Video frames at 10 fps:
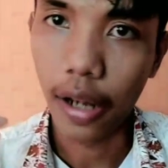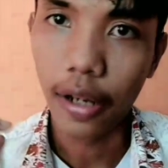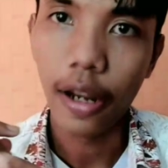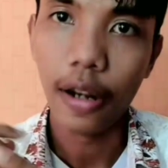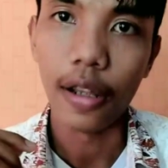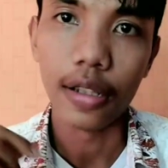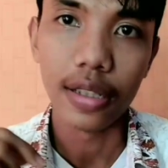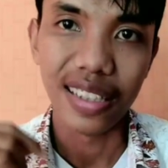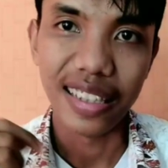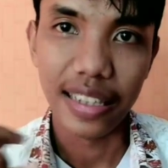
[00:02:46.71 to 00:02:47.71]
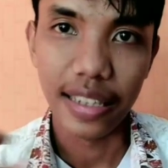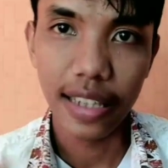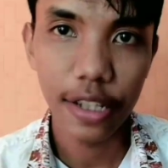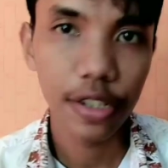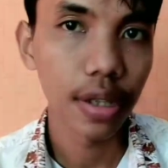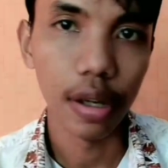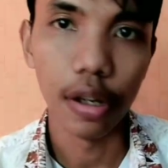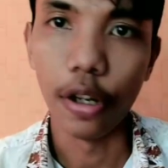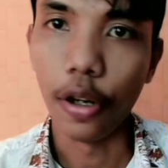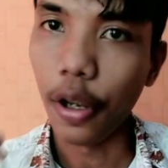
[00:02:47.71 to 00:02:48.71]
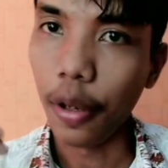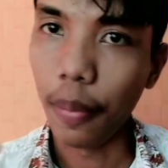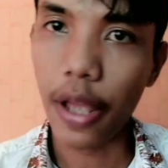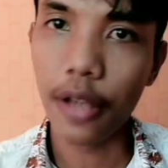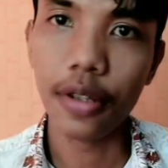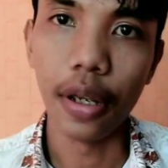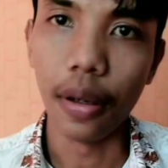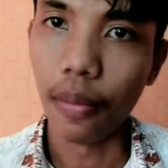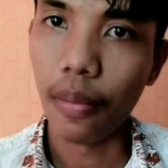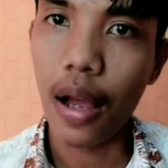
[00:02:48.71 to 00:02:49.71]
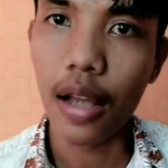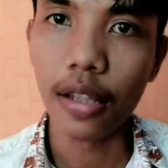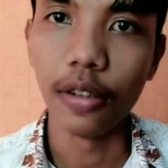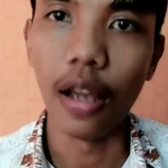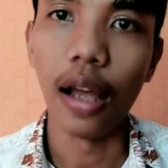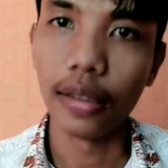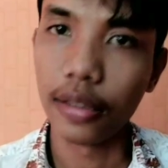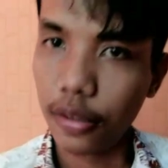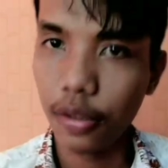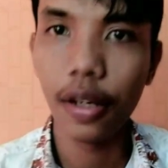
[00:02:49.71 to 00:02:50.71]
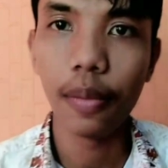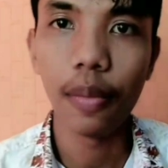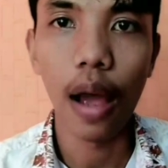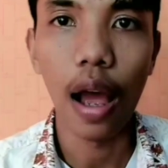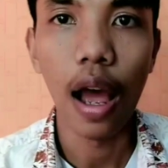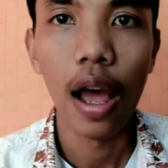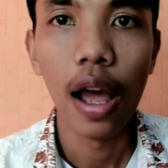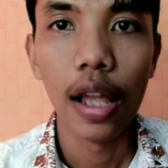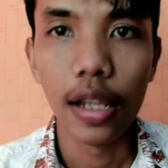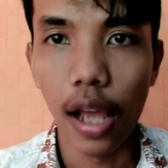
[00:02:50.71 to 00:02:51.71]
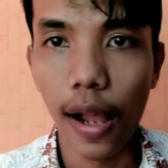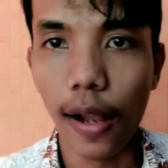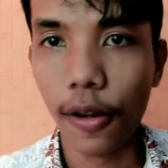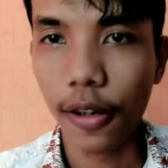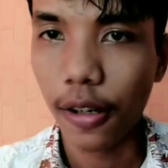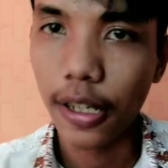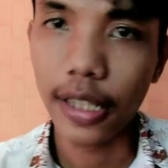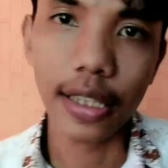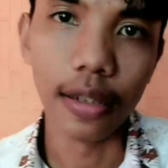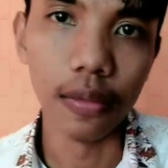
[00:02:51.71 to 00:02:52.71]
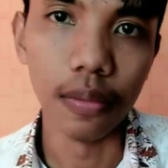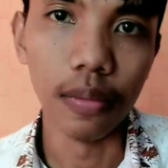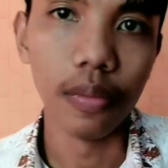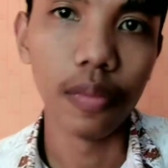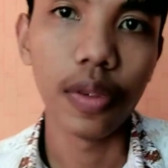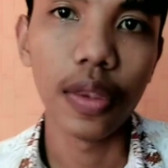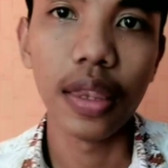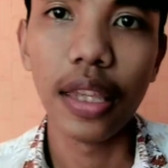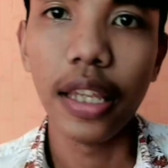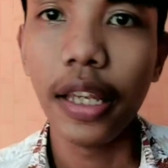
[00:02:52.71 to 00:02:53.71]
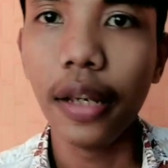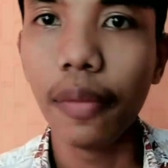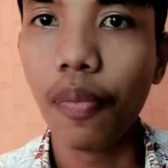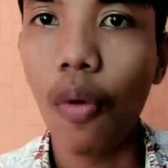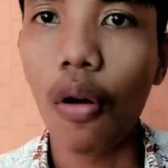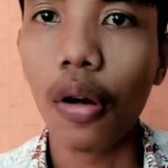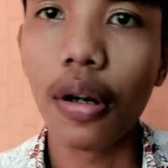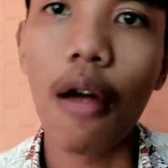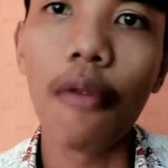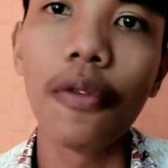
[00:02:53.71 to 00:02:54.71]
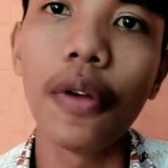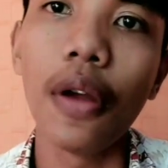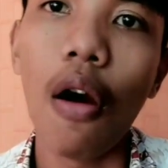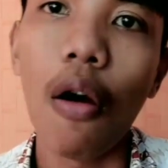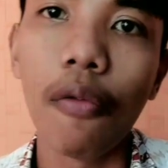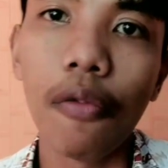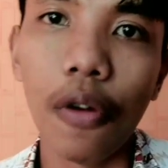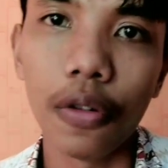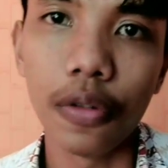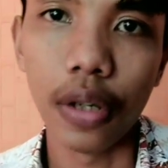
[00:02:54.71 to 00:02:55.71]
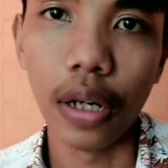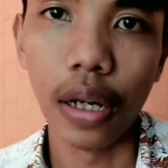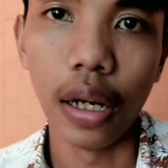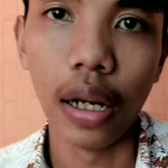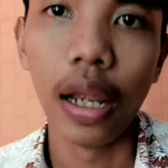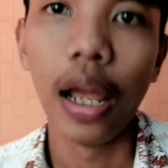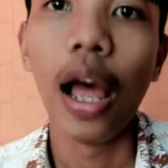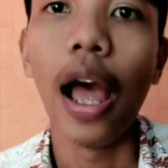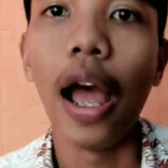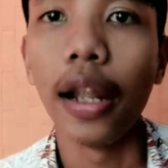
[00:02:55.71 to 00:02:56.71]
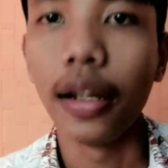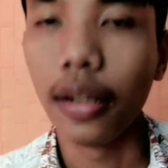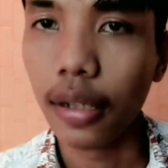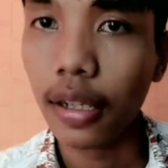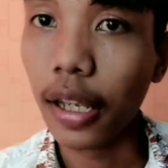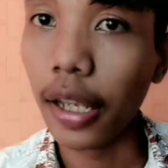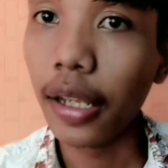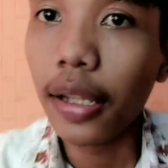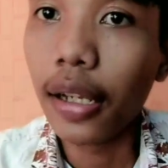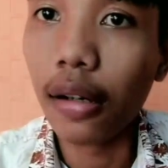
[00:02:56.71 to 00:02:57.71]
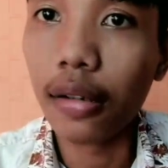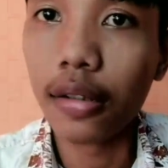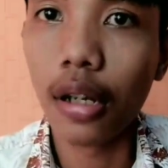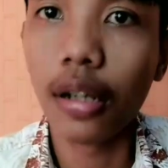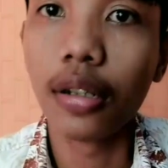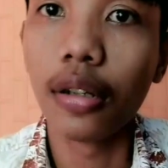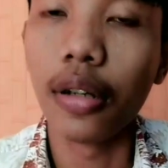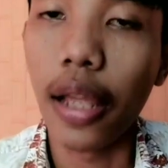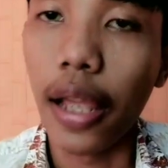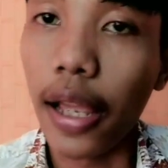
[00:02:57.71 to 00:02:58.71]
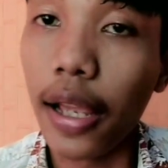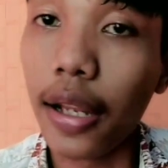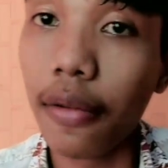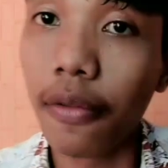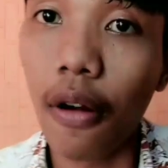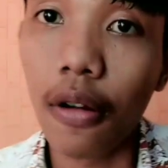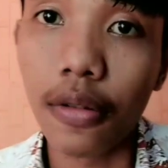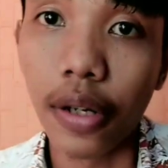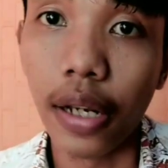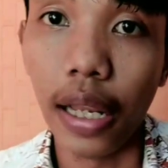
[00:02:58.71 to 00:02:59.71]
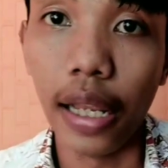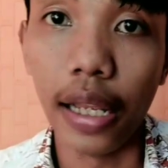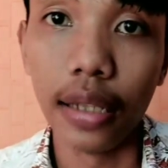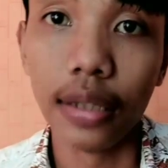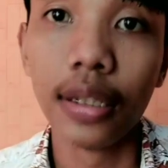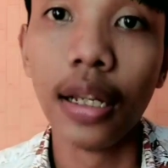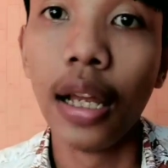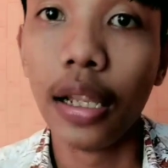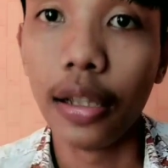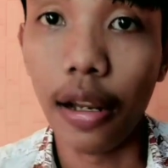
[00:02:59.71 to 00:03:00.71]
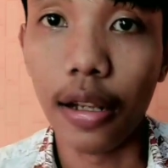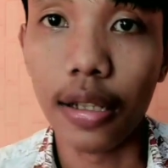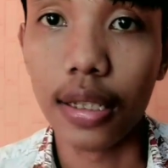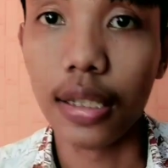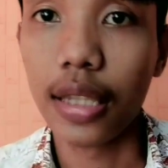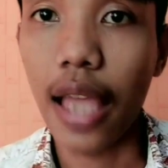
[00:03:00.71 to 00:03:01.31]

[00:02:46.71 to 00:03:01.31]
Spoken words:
There is diction, imaging, majas, rima, the algorithm, typography of poetry, and the inner structure in a poetry is there is a